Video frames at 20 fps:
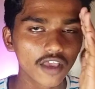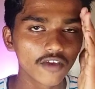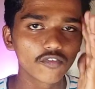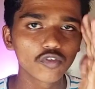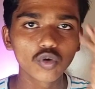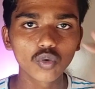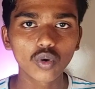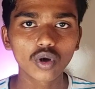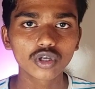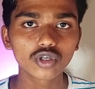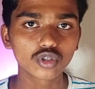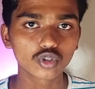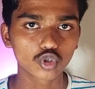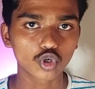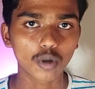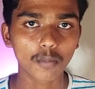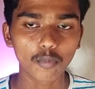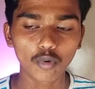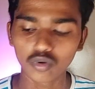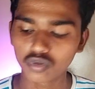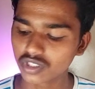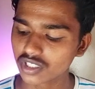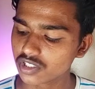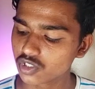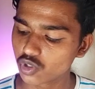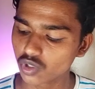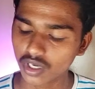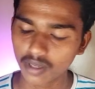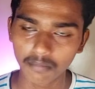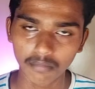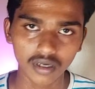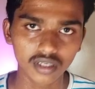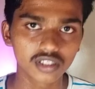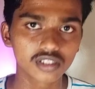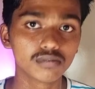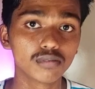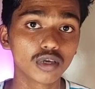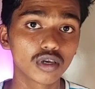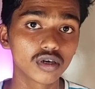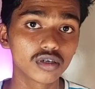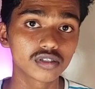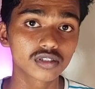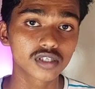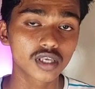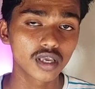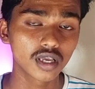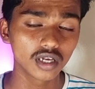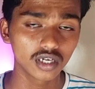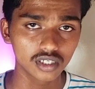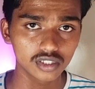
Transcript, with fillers: if you want to draw portraits you can buy this because